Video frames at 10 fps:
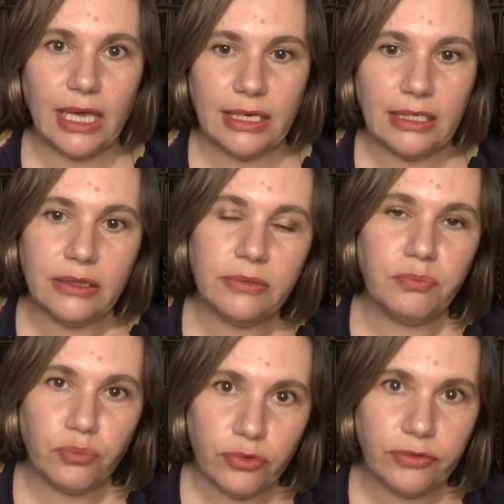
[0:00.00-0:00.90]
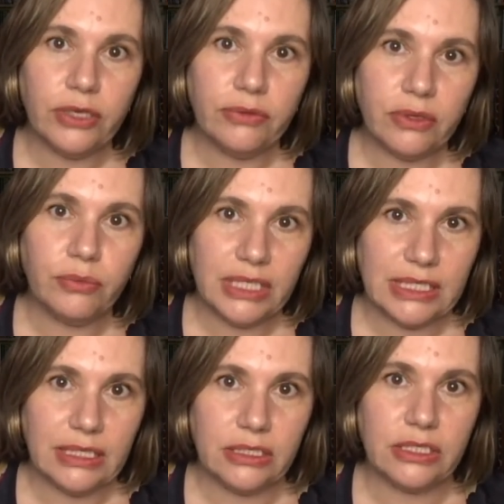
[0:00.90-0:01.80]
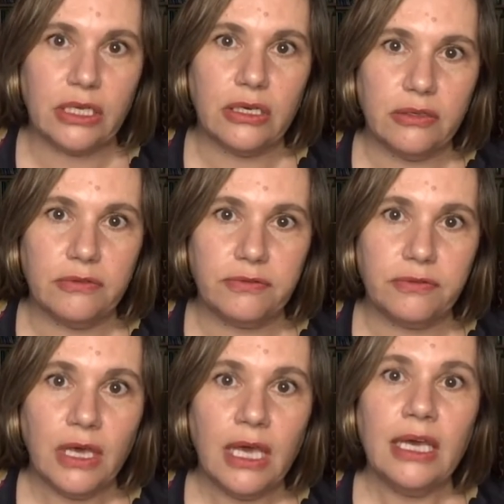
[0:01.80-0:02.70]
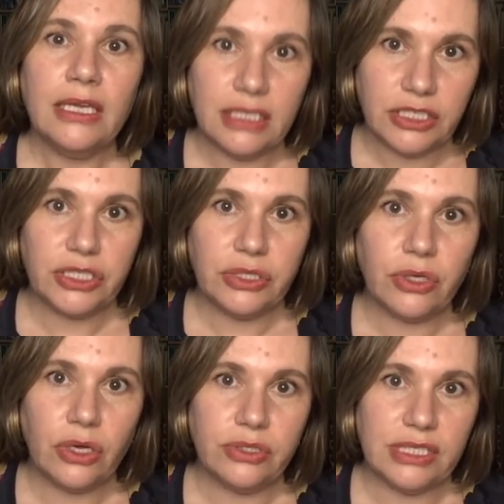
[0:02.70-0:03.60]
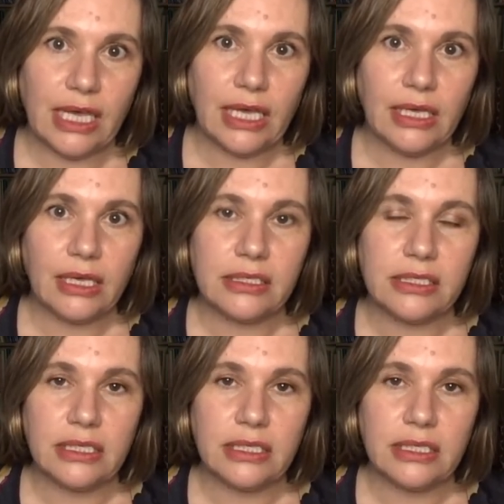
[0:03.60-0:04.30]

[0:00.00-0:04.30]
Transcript: And in the review that we did of digital contact,